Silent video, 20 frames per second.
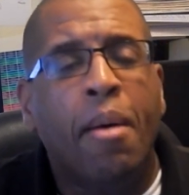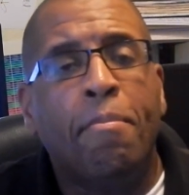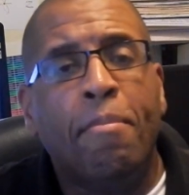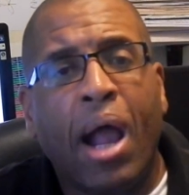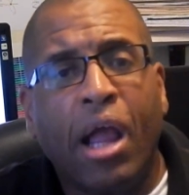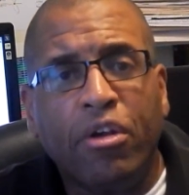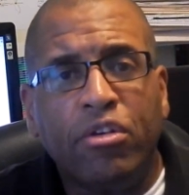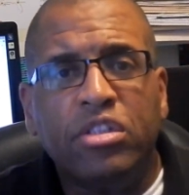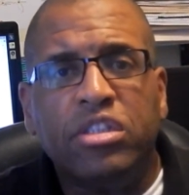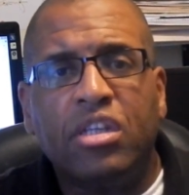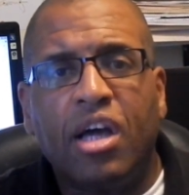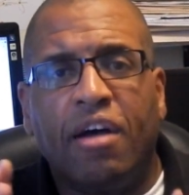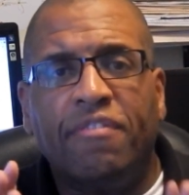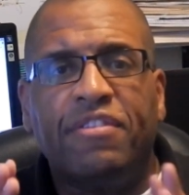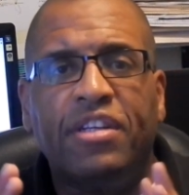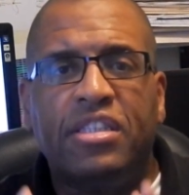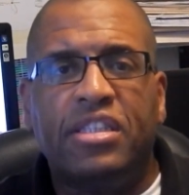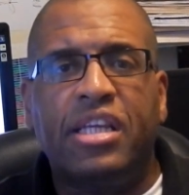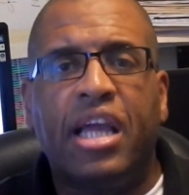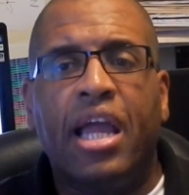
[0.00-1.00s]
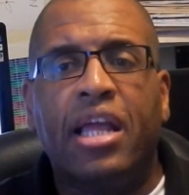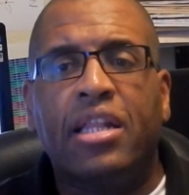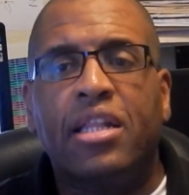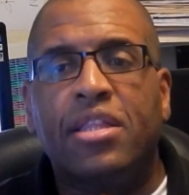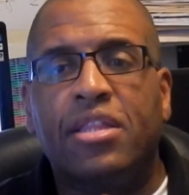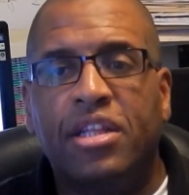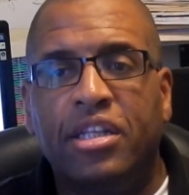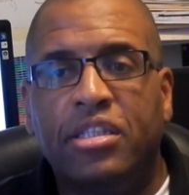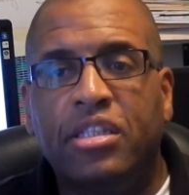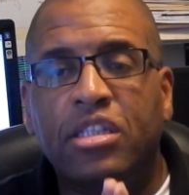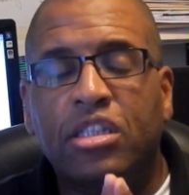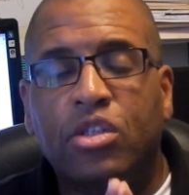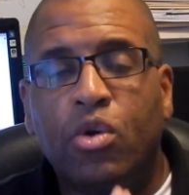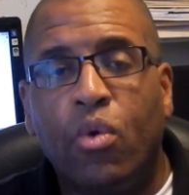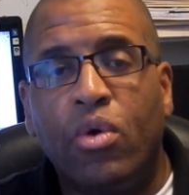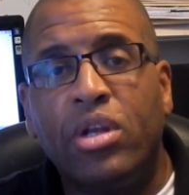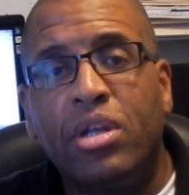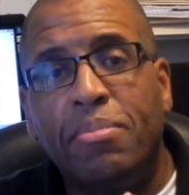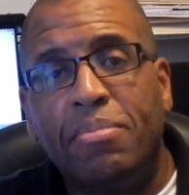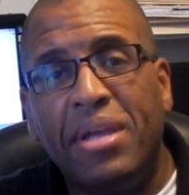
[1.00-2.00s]
Microsoft is saying that this is
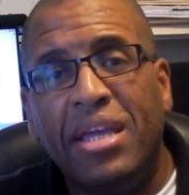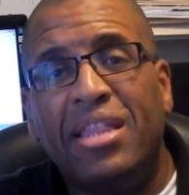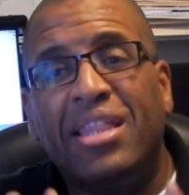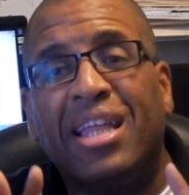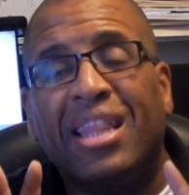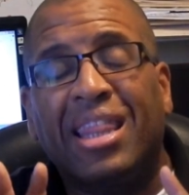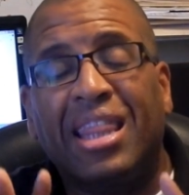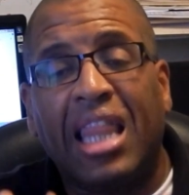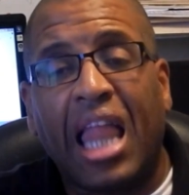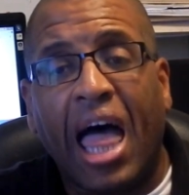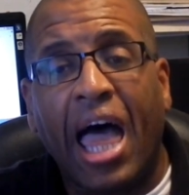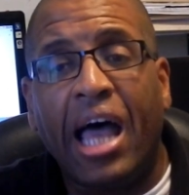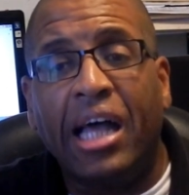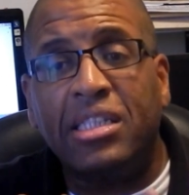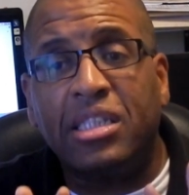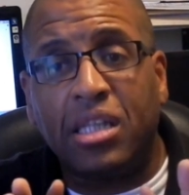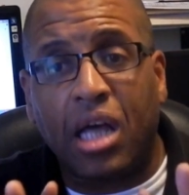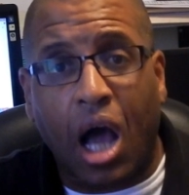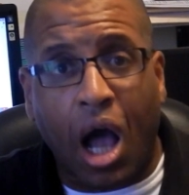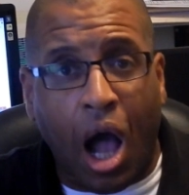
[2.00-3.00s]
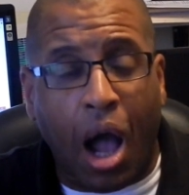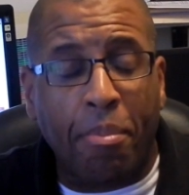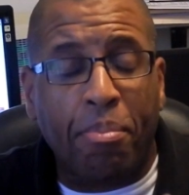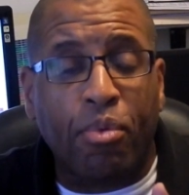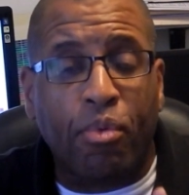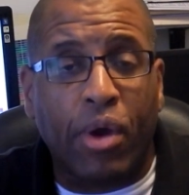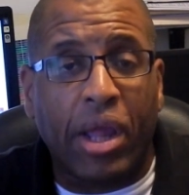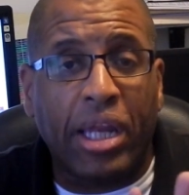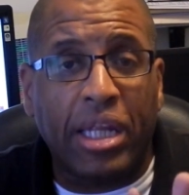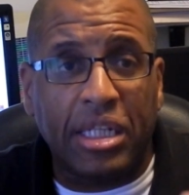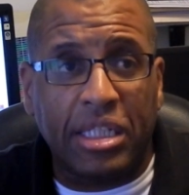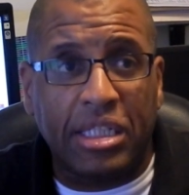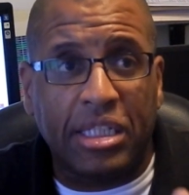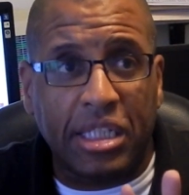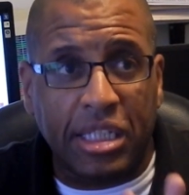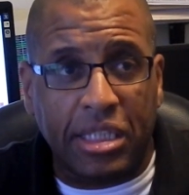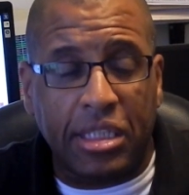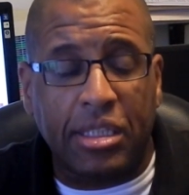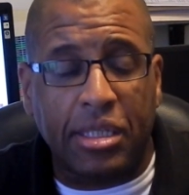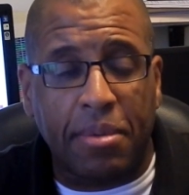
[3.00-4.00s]
going to be the last operating
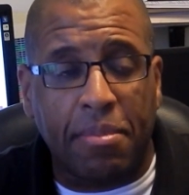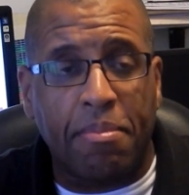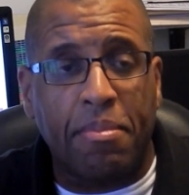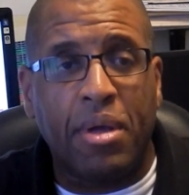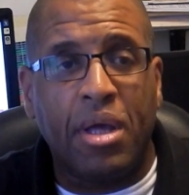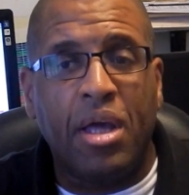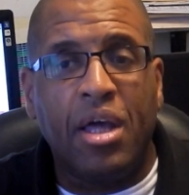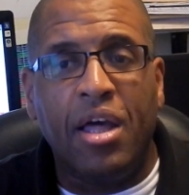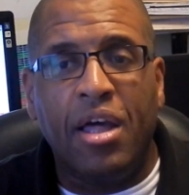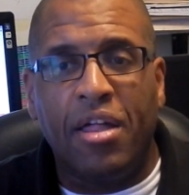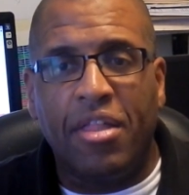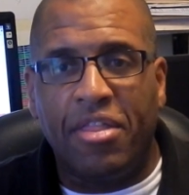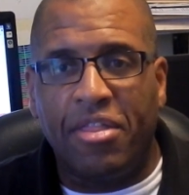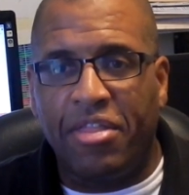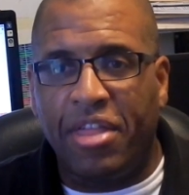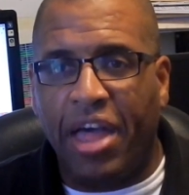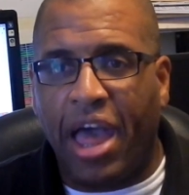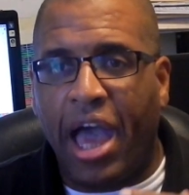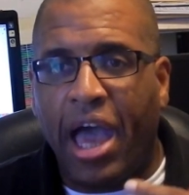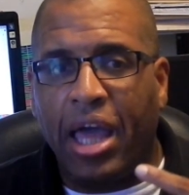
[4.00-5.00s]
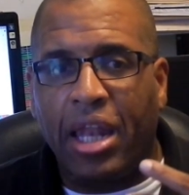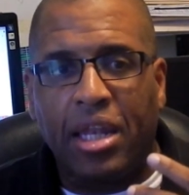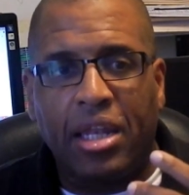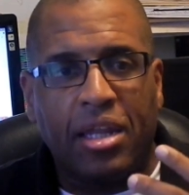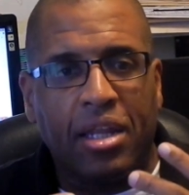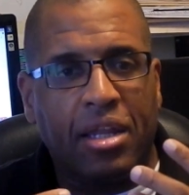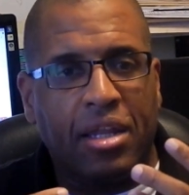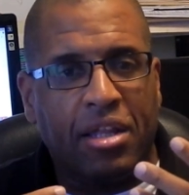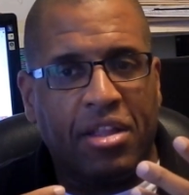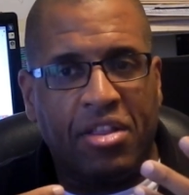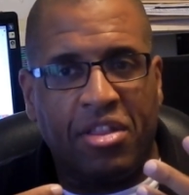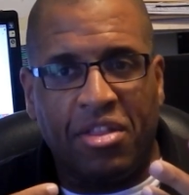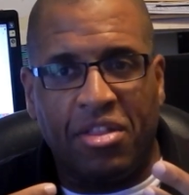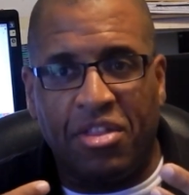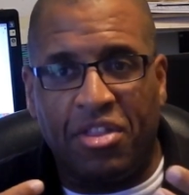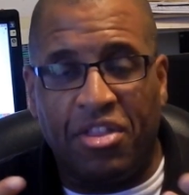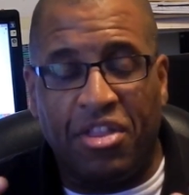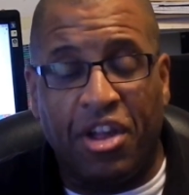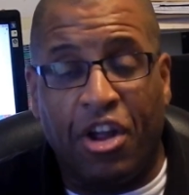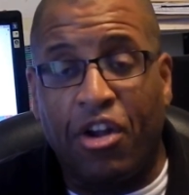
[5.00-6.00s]
system that
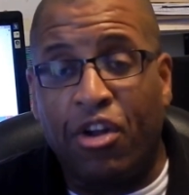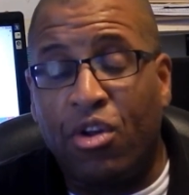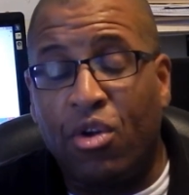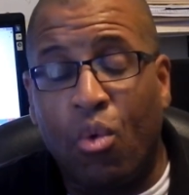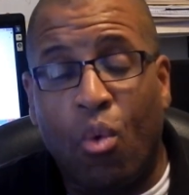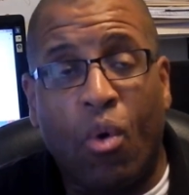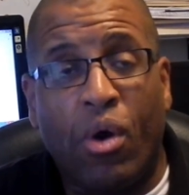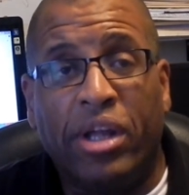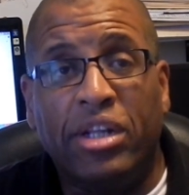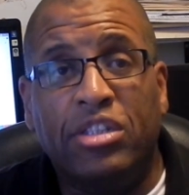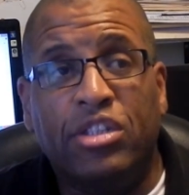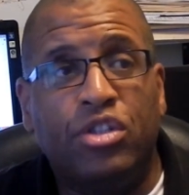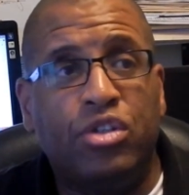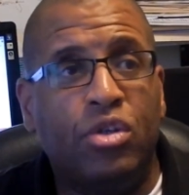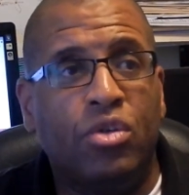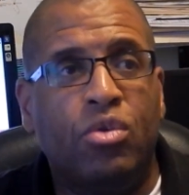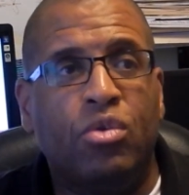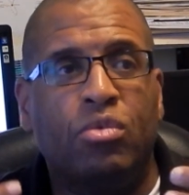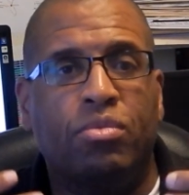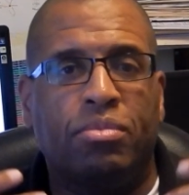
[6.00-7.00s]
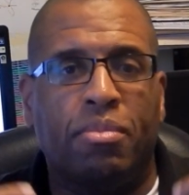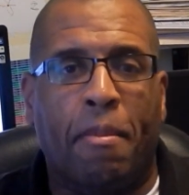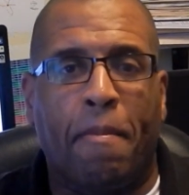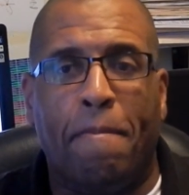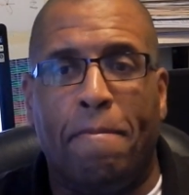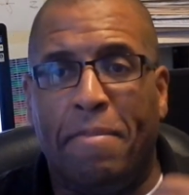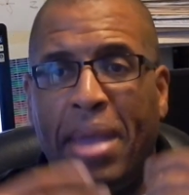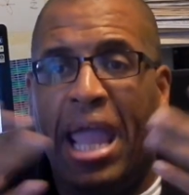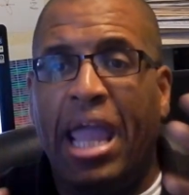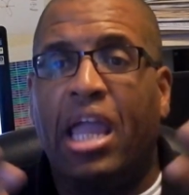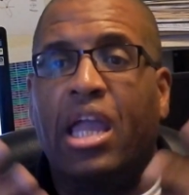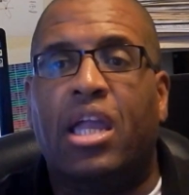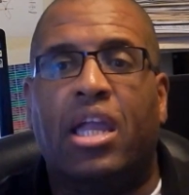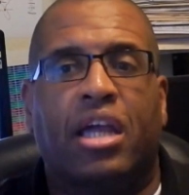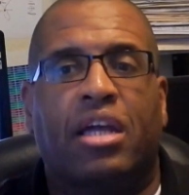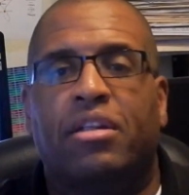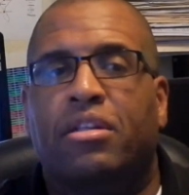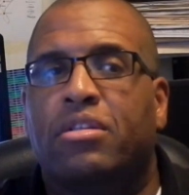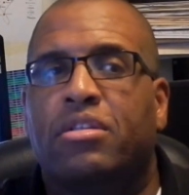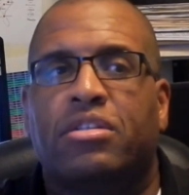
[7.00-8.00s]
they're going to make
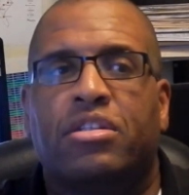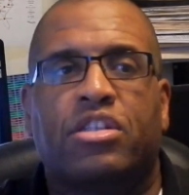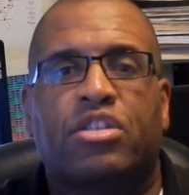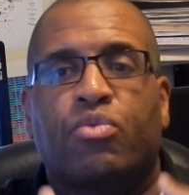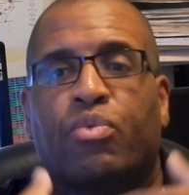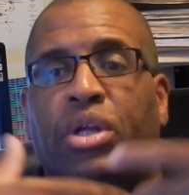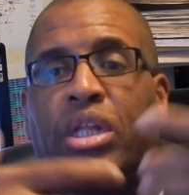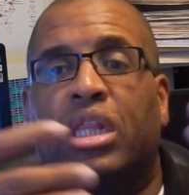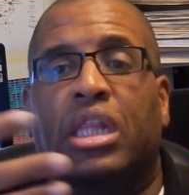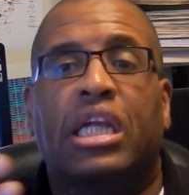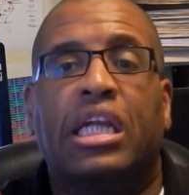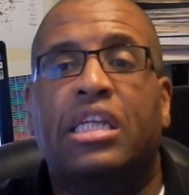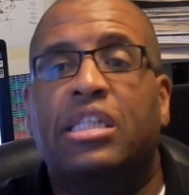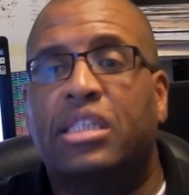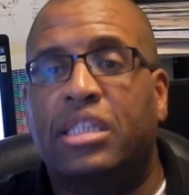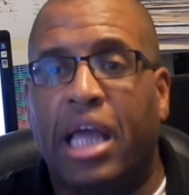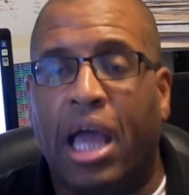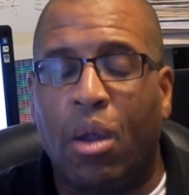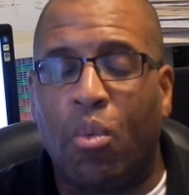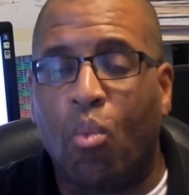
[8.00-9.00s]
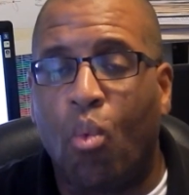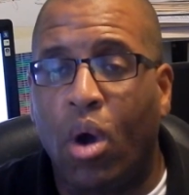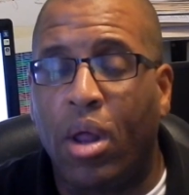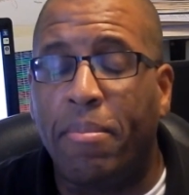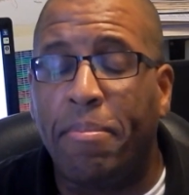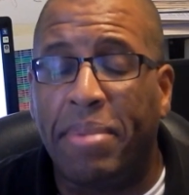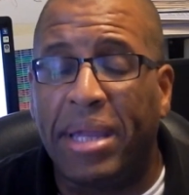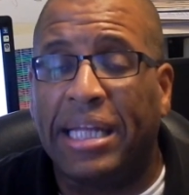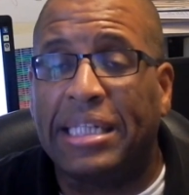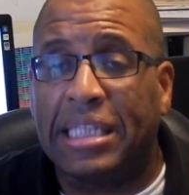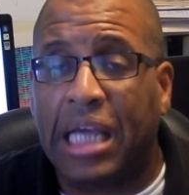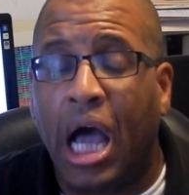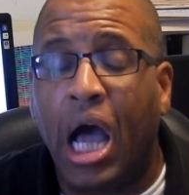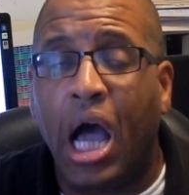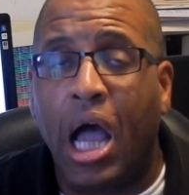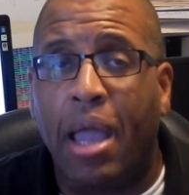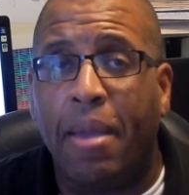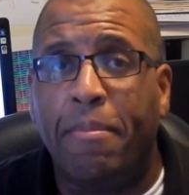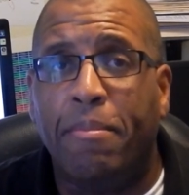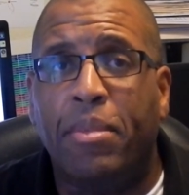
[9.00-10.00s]
and just release at one big
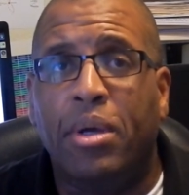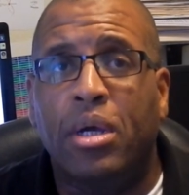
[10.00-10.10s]
time.